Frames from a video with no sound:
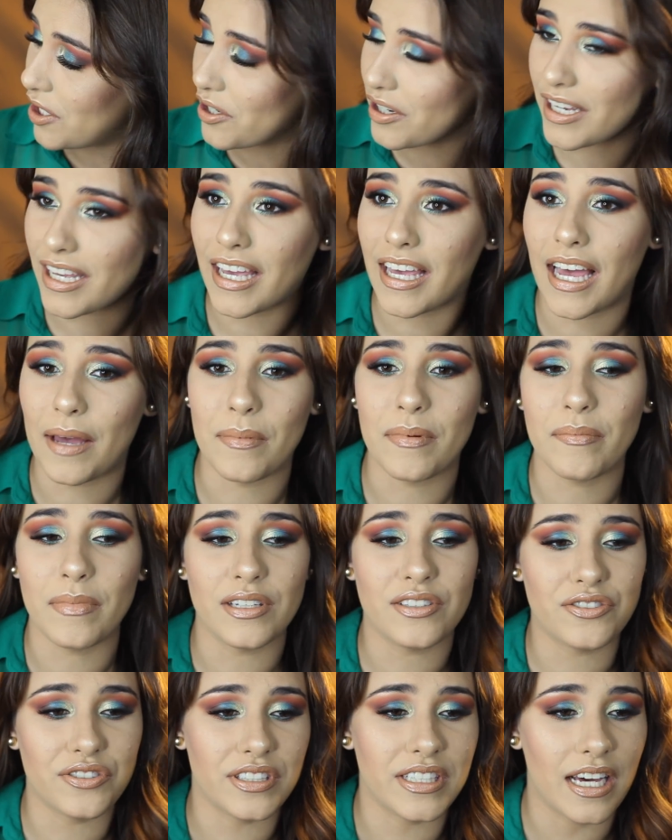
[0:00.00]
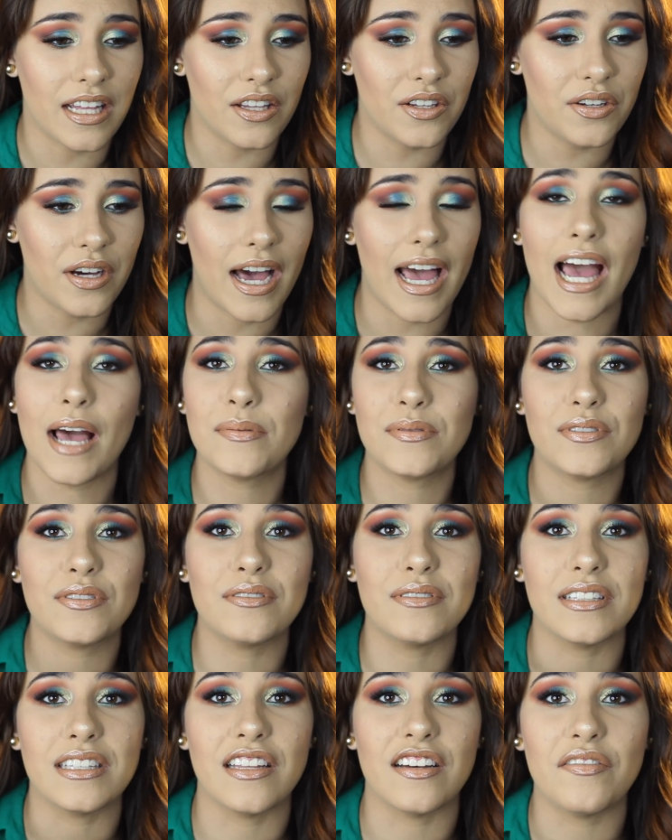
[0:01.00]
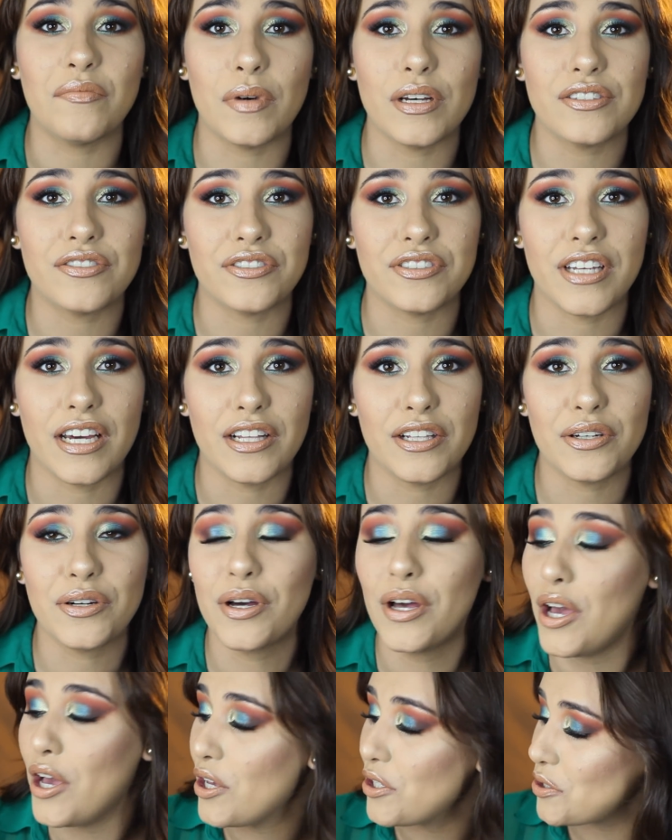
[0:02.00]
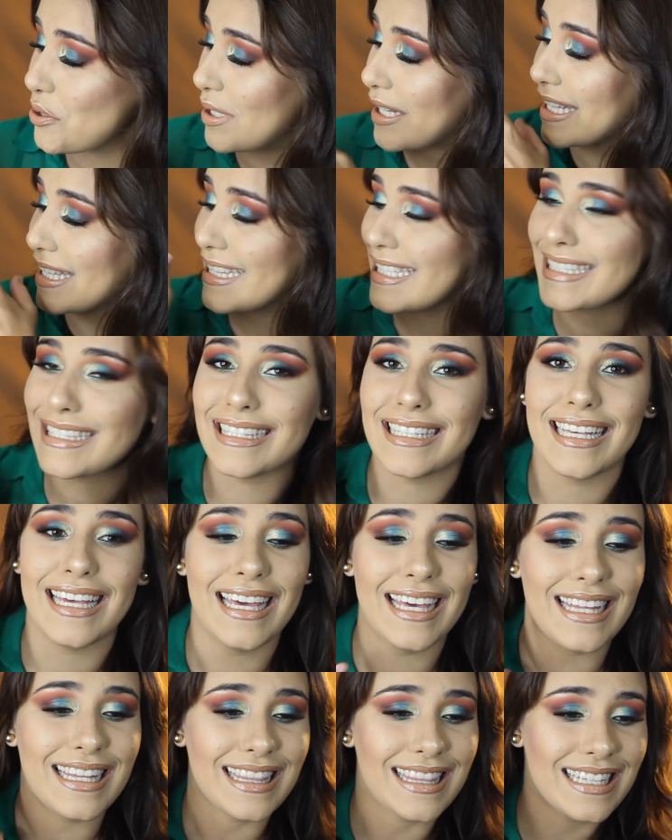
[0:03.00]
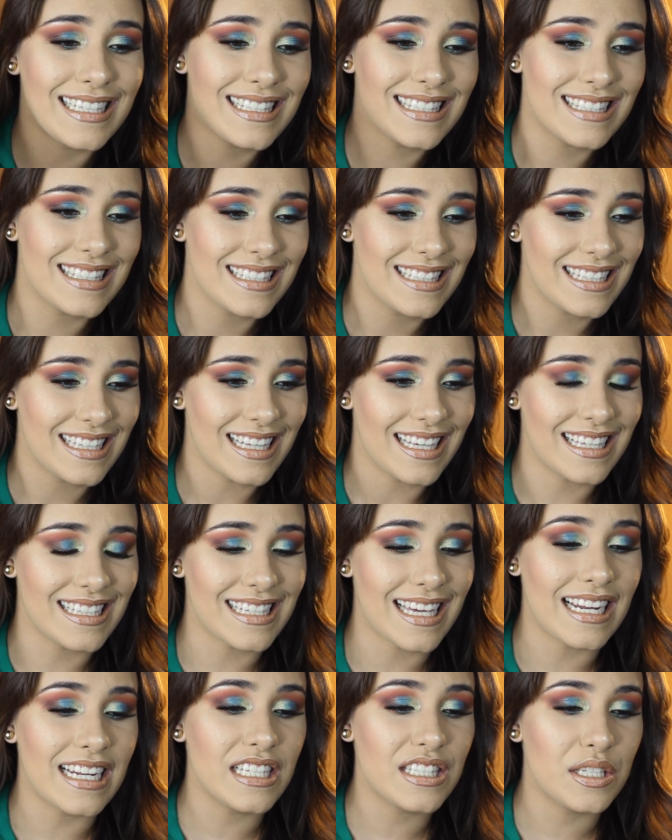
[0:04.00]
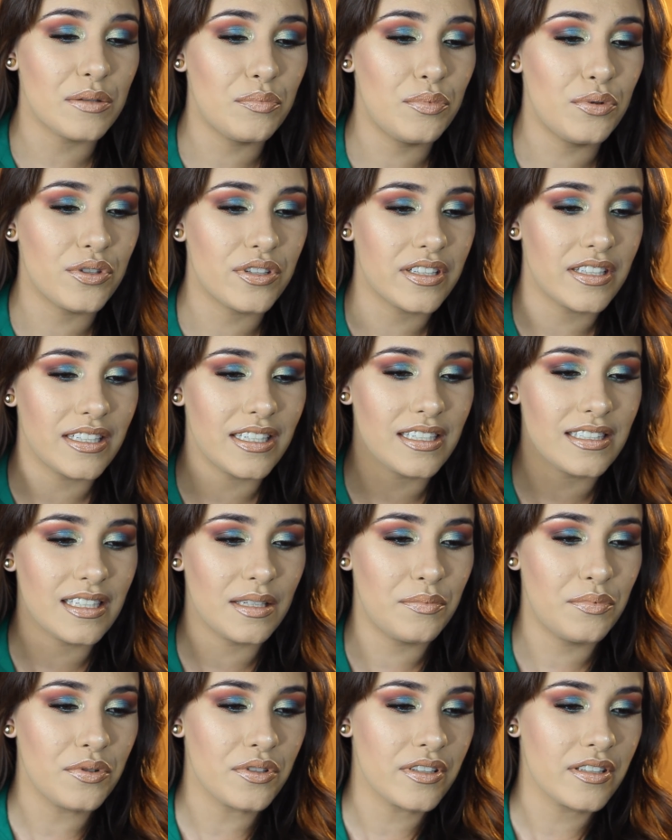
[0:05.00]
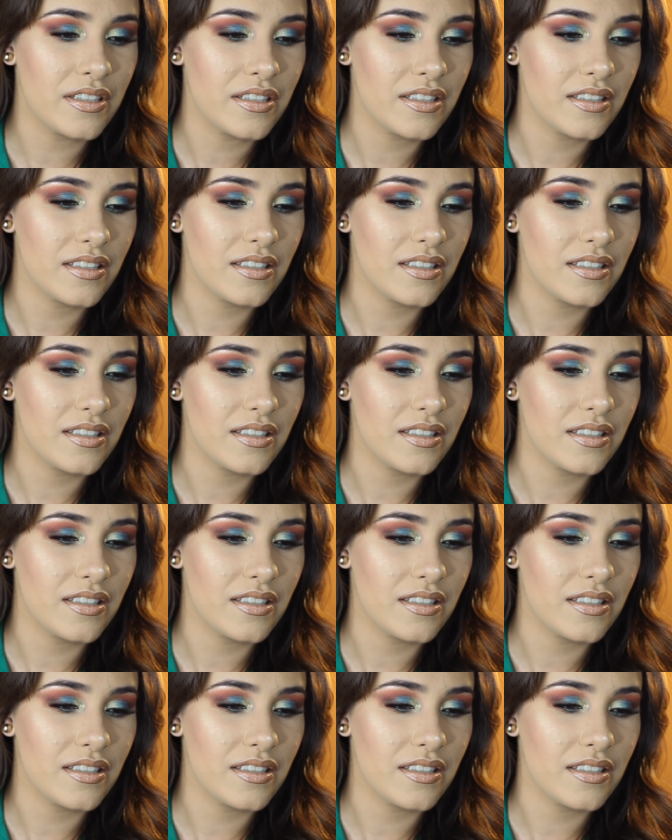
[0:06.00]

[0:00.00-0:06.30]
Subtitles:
Okay, I mean mustard yellow. I absolutely love mustard yellow. So like this is, and it's a book. It's a book.